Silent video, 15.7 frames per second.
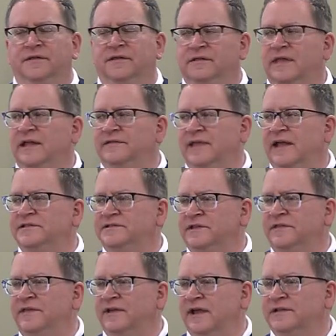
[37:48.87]
That's
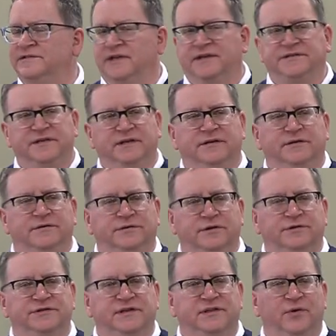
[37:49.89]
the thing I see.
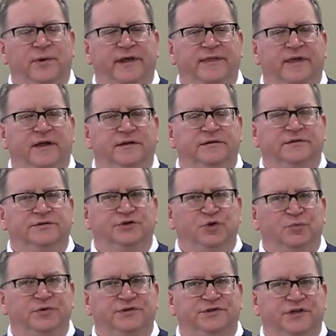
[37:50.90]
You see the way that
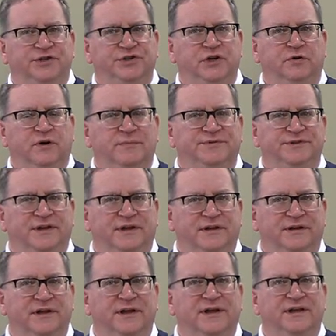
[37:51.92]
superstition creeps
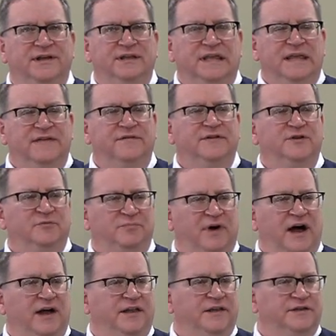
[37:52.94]
in, even to
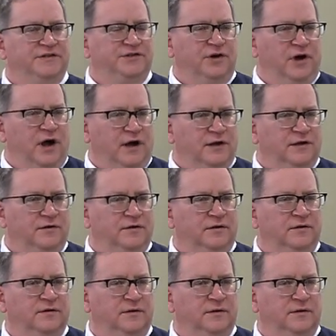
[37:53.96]
pious talk.